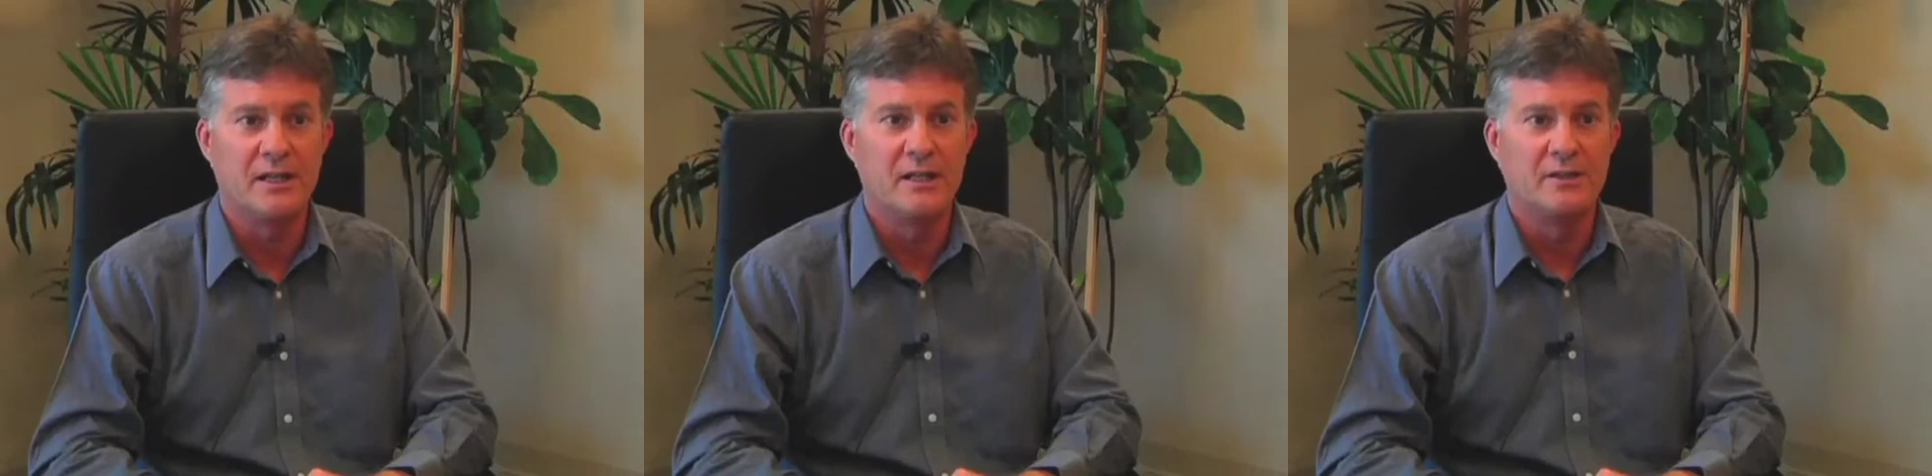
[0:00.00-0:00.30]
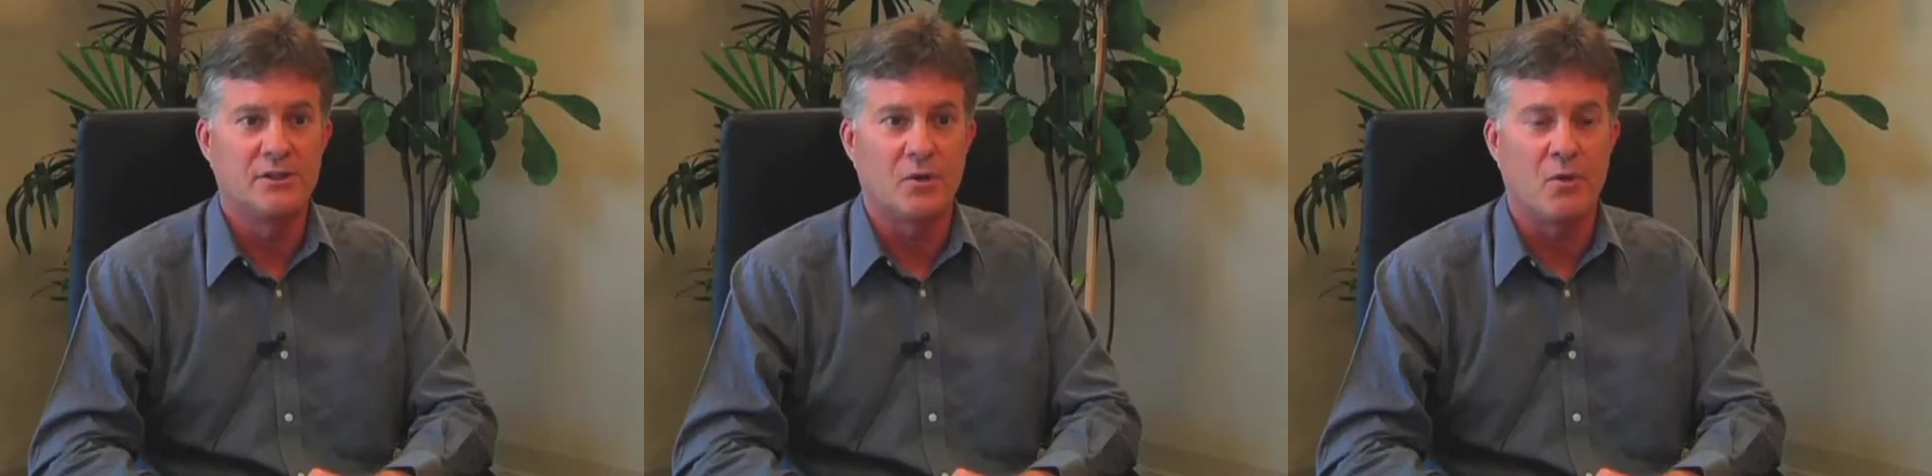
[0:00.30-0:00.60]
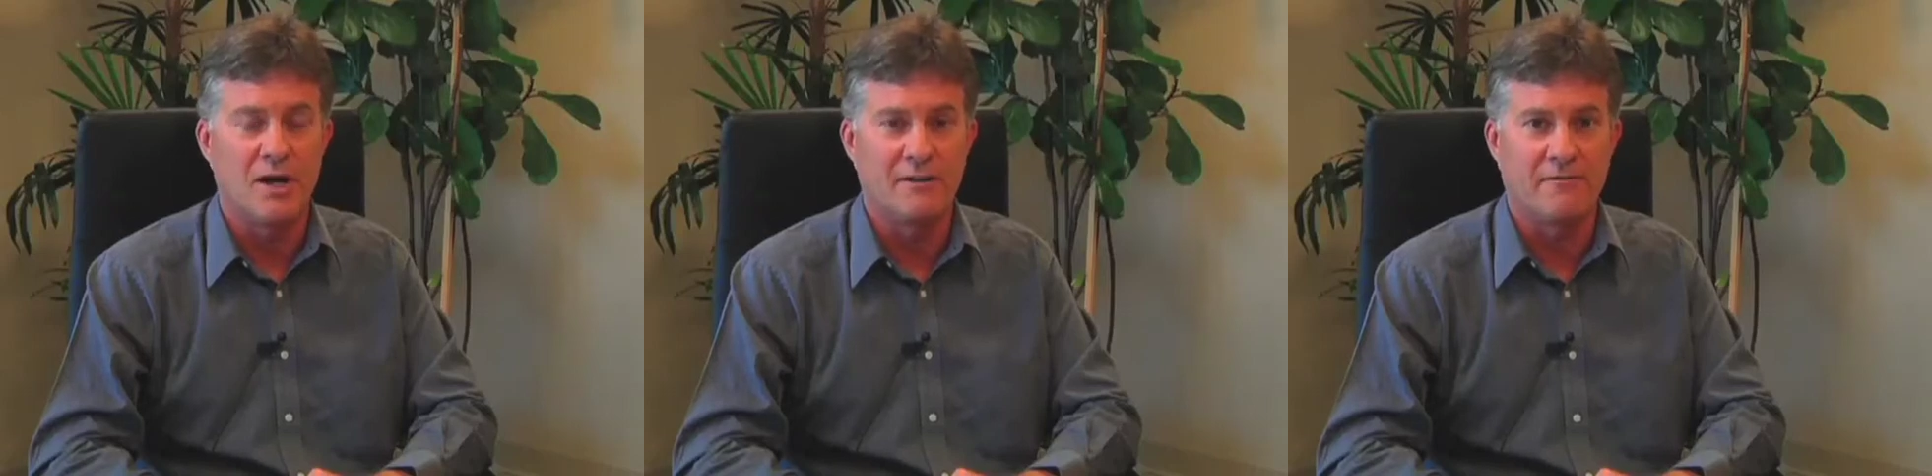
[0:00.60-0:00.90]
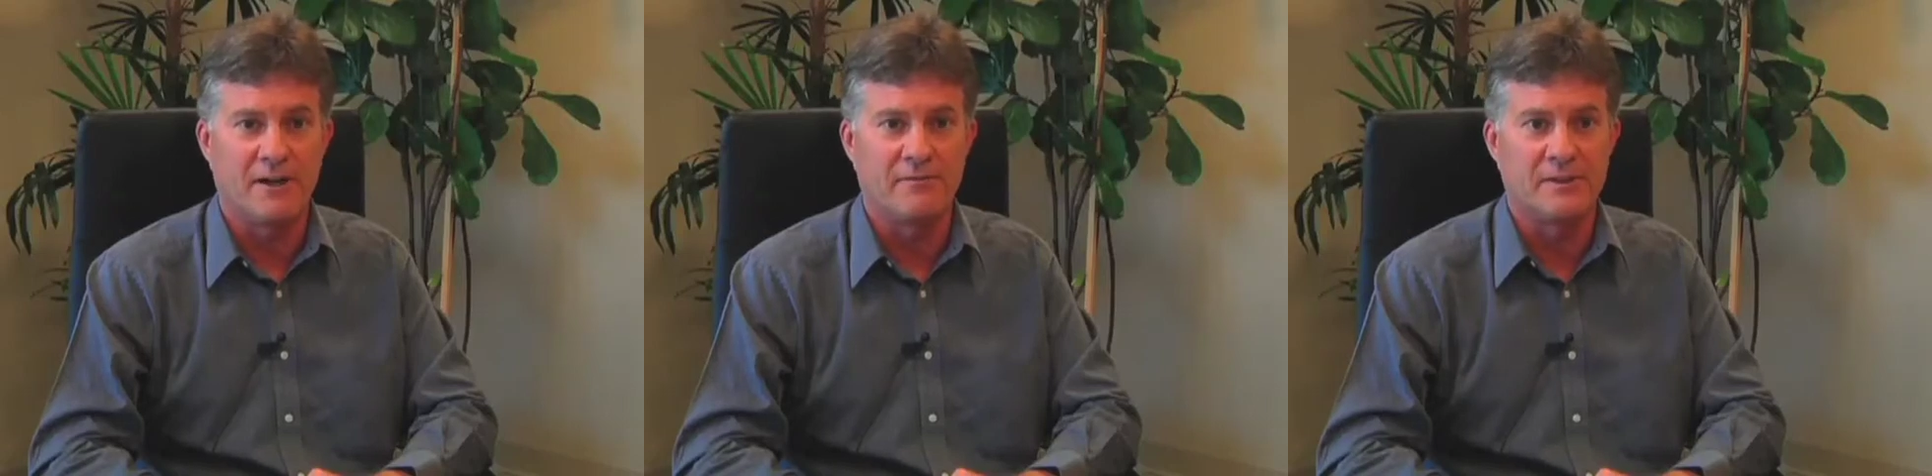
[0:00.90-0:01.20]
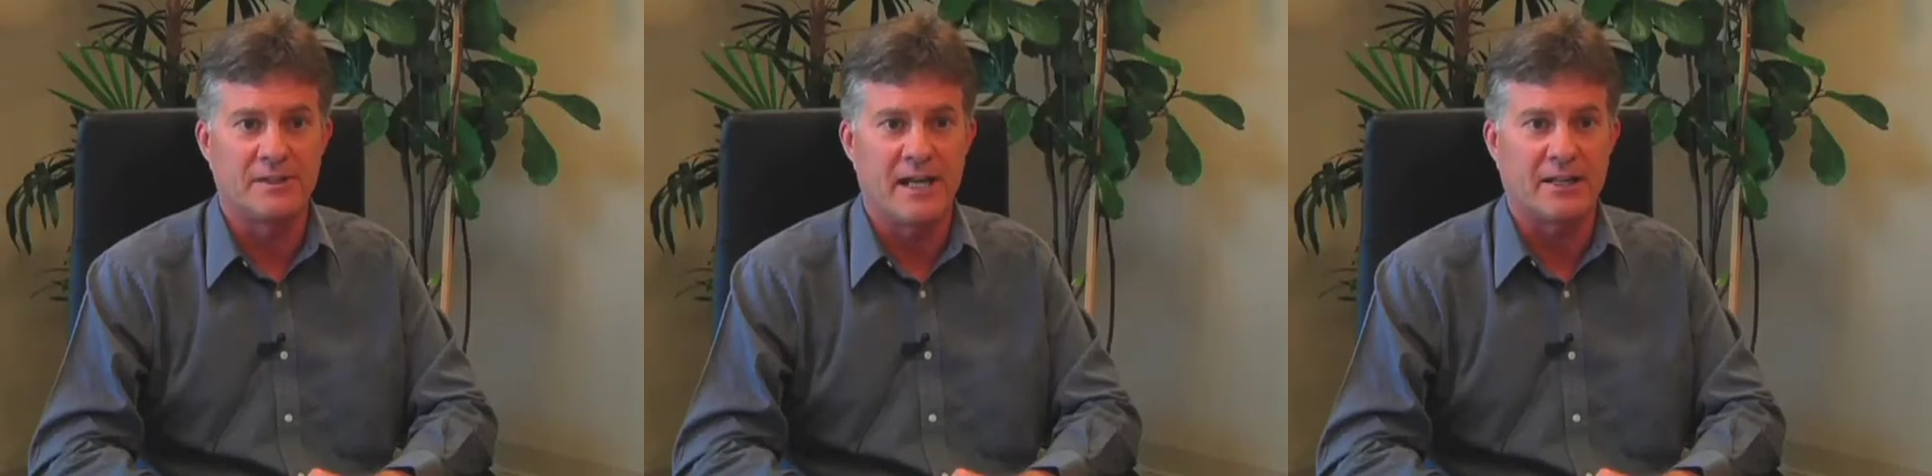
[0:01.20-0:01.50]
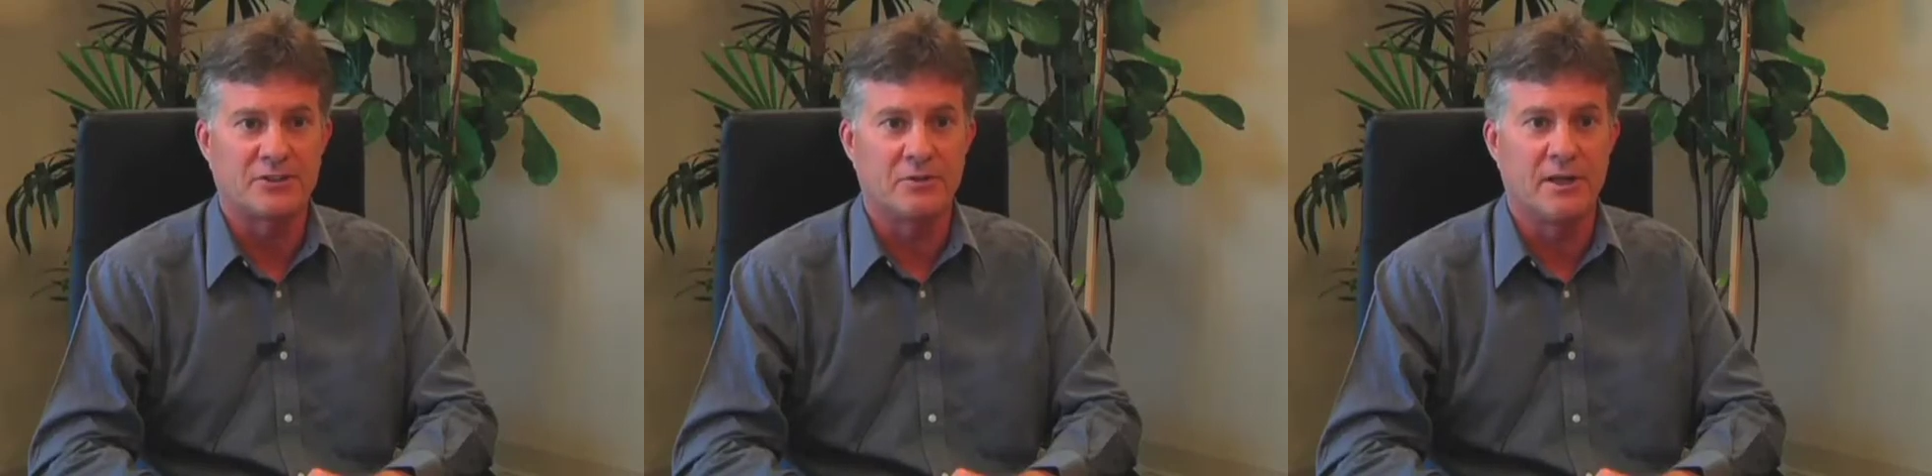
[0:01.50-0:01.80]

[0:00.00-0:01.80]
to qualify for the tax credit,